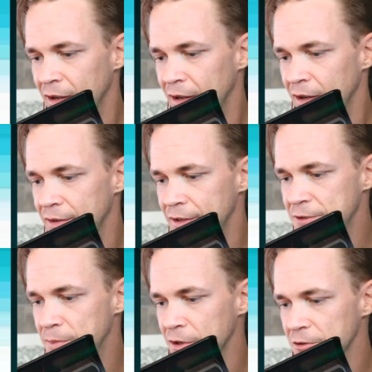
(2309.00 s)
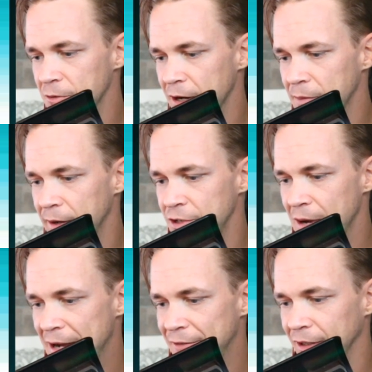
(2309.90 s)
These books you're recommending, do you
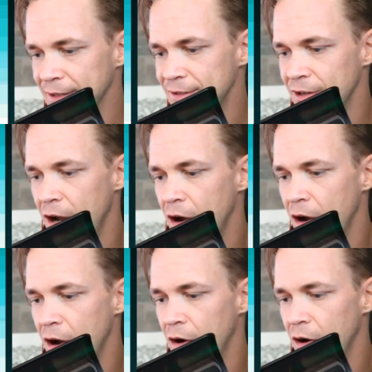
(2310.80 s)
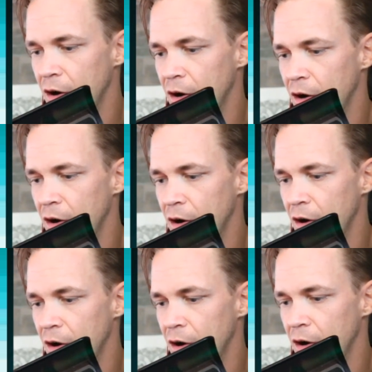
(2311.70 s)
have a list? Oh,
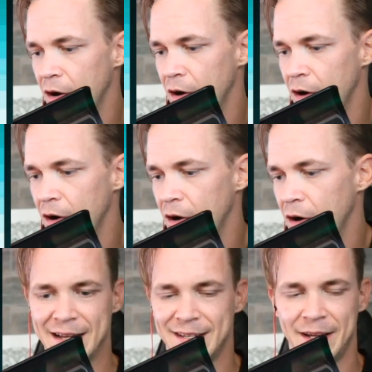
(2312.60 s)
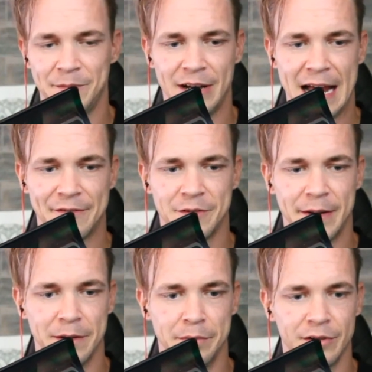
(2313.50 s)
so many of you guys have asked that. I'm going to have to make
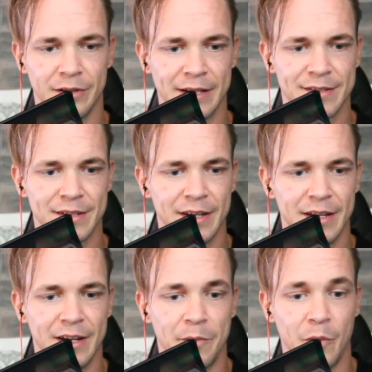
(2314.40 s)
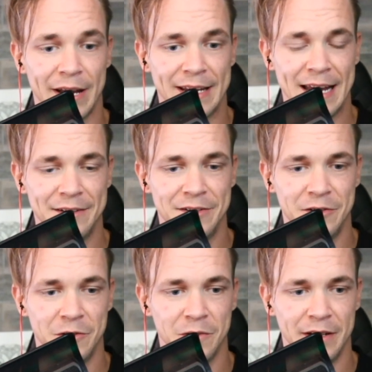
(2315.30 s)
a book list. But what I can
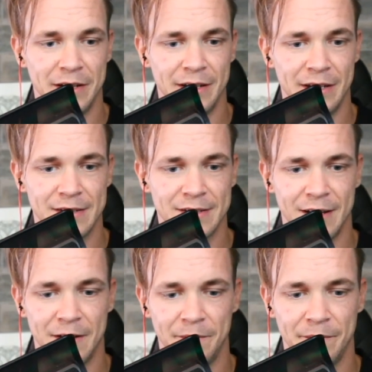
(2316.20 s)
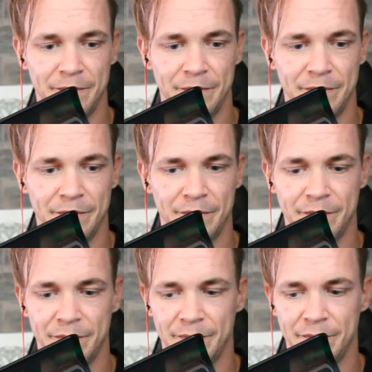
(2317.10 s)
do is I'll
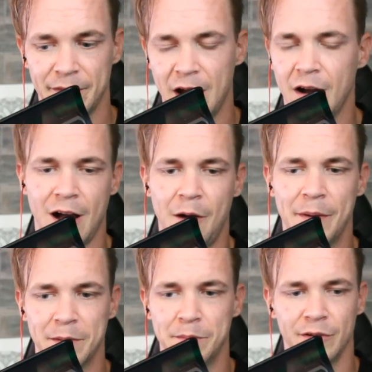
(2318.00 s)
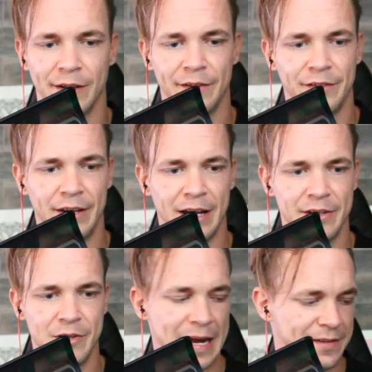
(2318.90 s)
make a book list. Yeah,
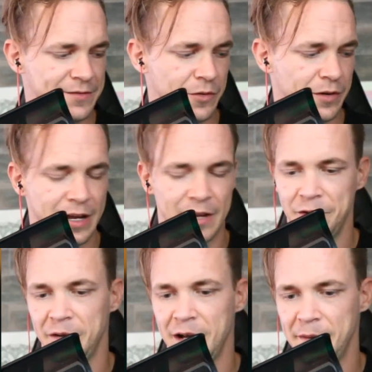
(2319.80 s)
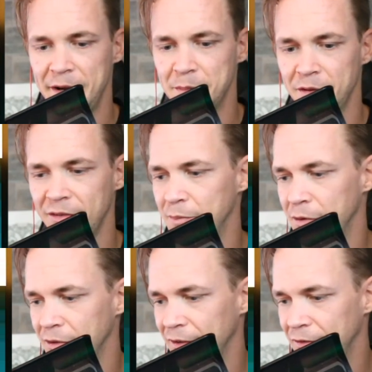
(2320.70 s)
you asked for it. I'll do it. I'll make a
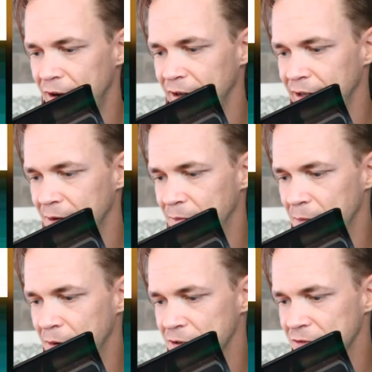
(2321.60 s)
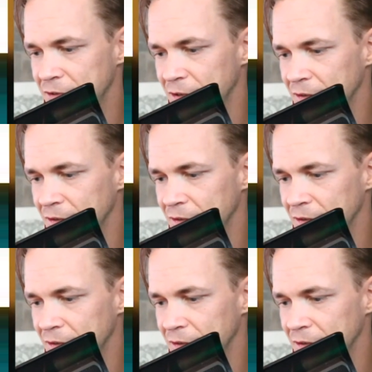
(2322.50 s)
book list finally, a bunch of you.